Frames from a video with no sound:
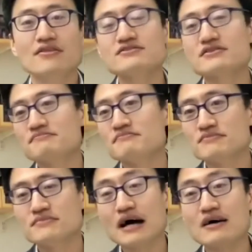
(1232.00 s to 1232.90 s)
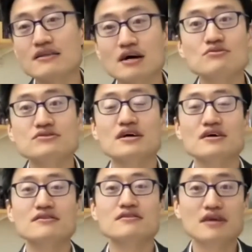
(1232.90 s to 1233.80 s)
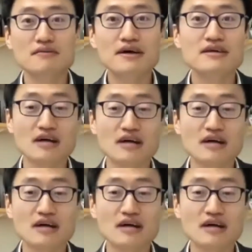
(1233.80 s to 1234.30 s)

That would say the major.